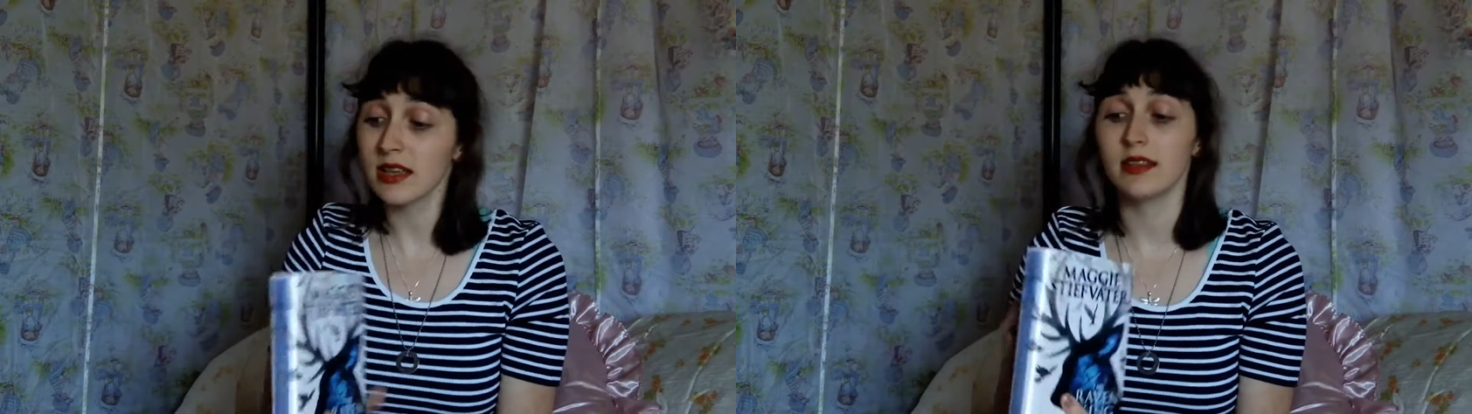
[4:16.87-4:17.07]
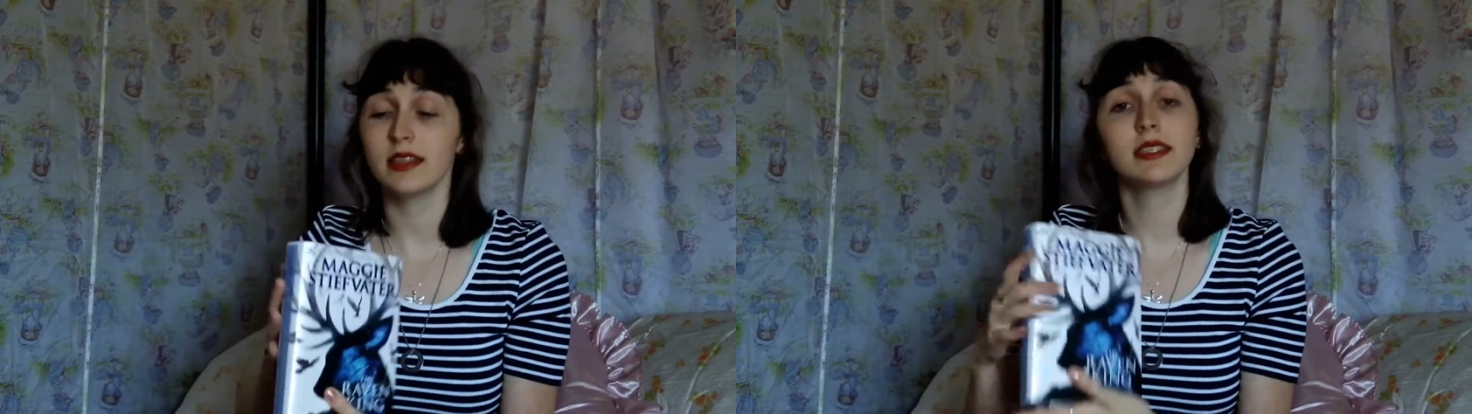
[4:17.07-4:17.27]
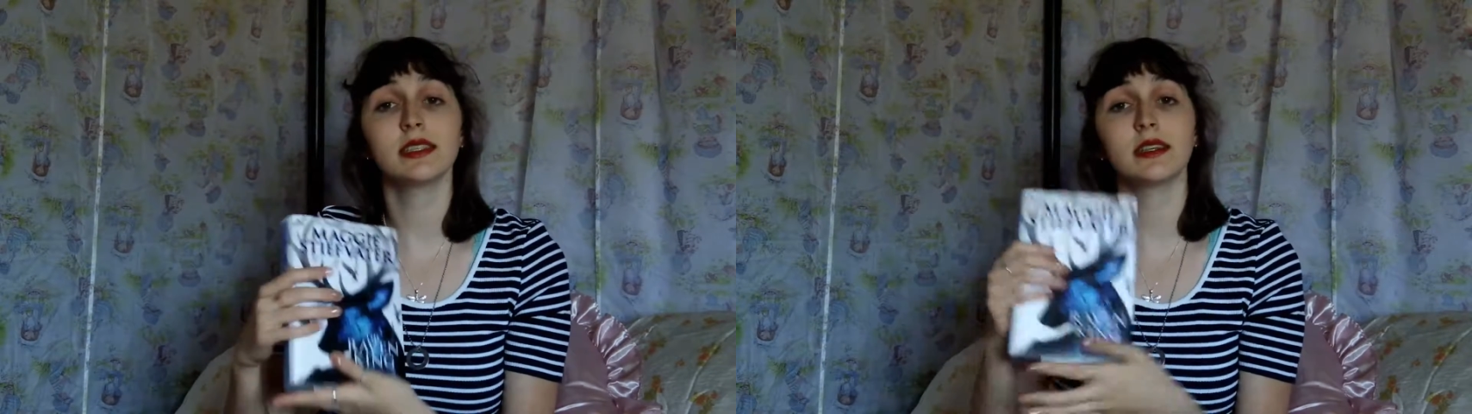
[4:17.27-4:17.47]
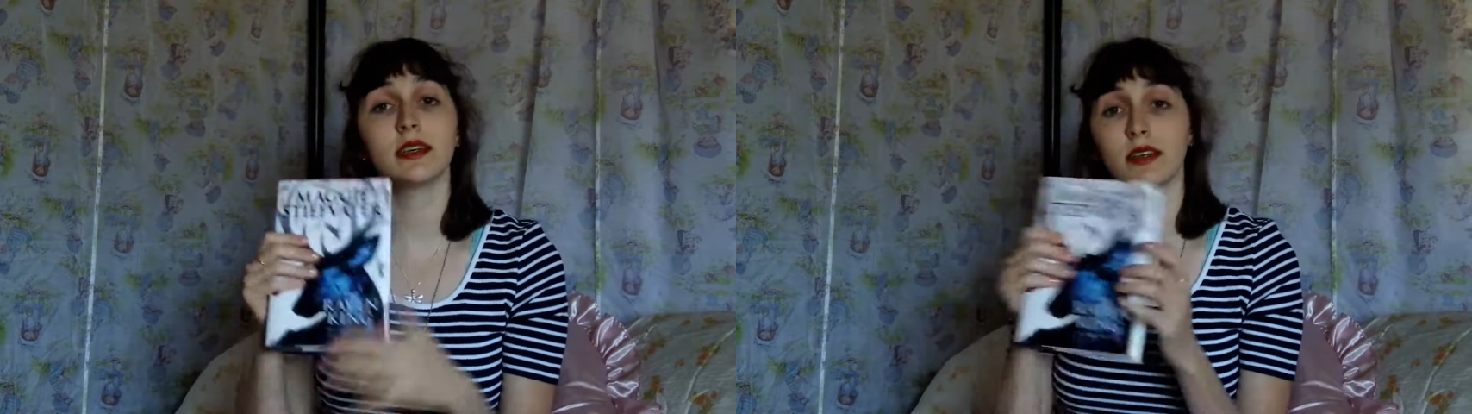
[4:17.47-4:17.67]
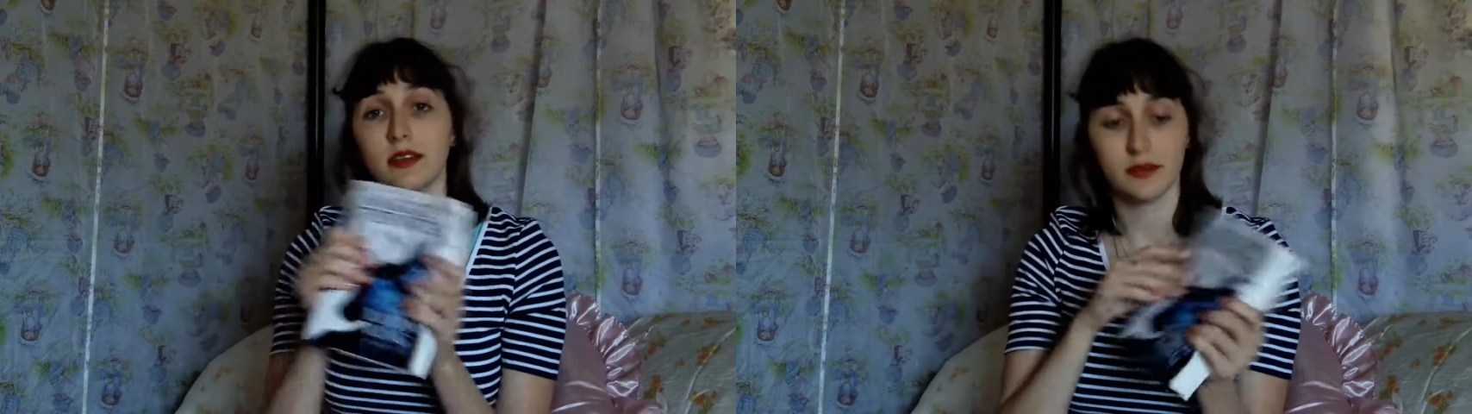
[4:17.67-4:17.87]
this is
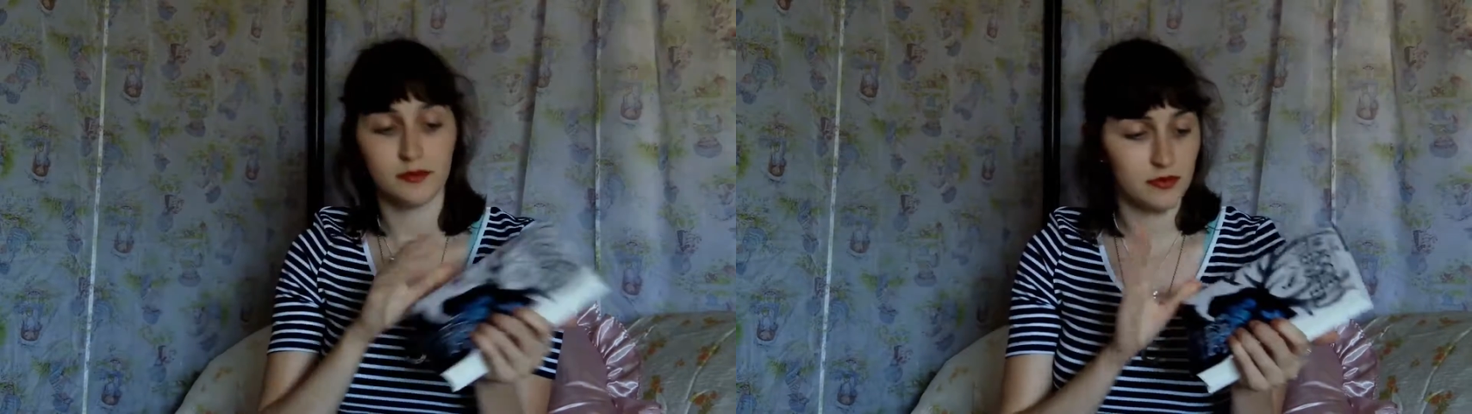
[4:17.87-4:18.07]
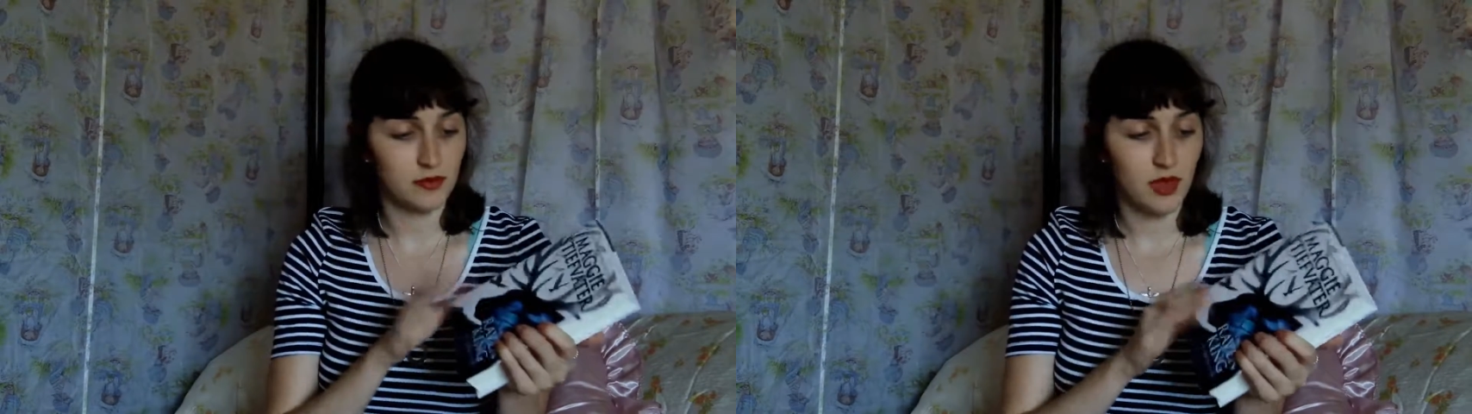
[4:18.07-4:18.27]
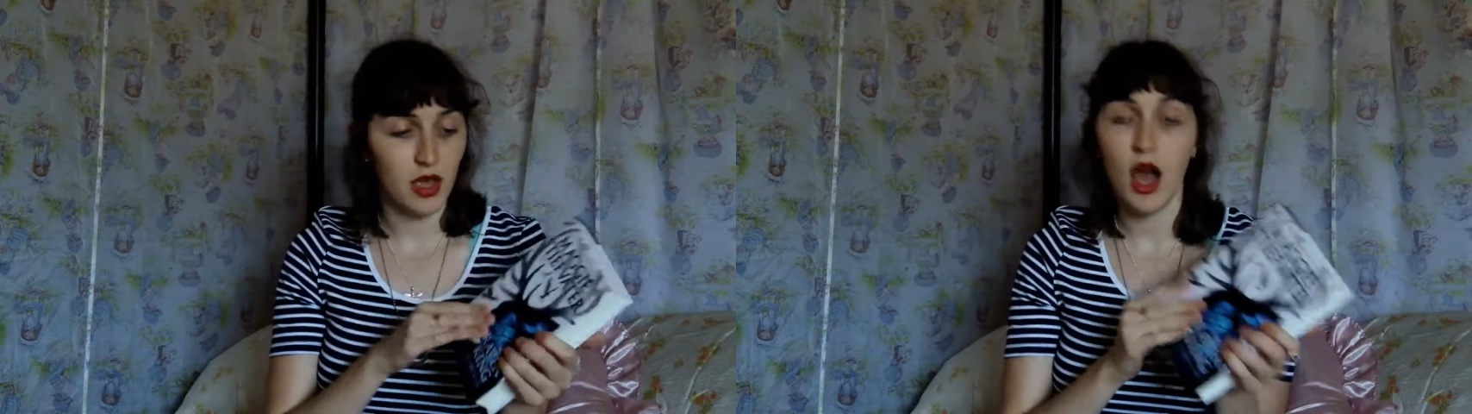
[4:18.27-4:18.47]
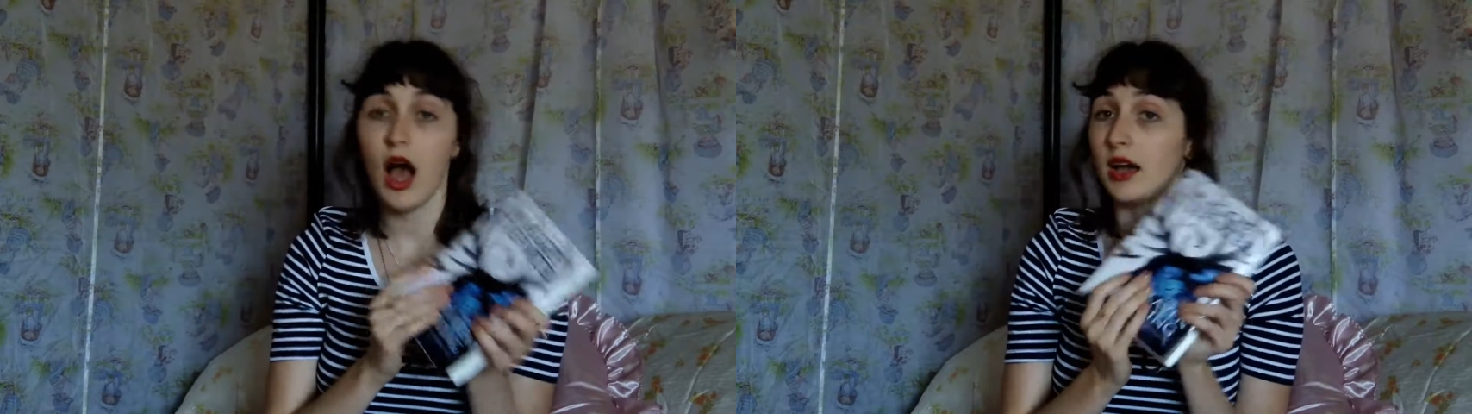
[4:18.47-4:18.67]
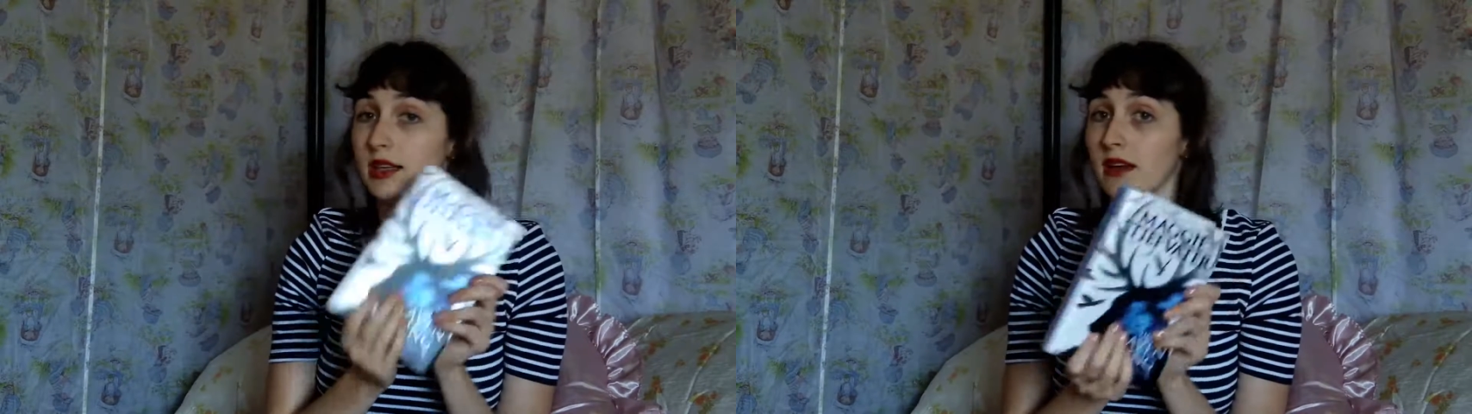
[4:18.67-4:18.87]
the
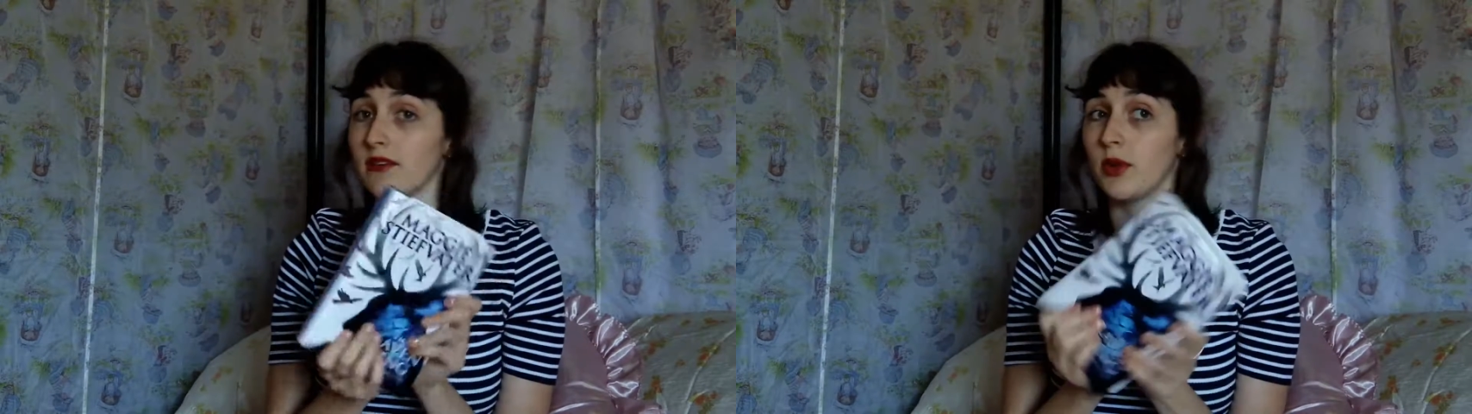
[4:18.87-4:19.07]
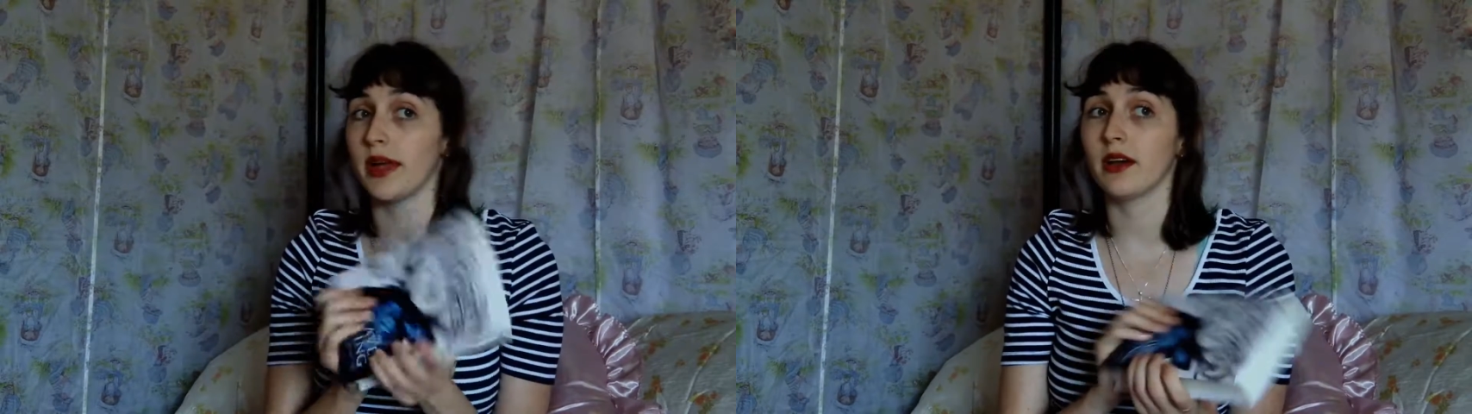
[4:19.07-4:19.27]
hardcover one.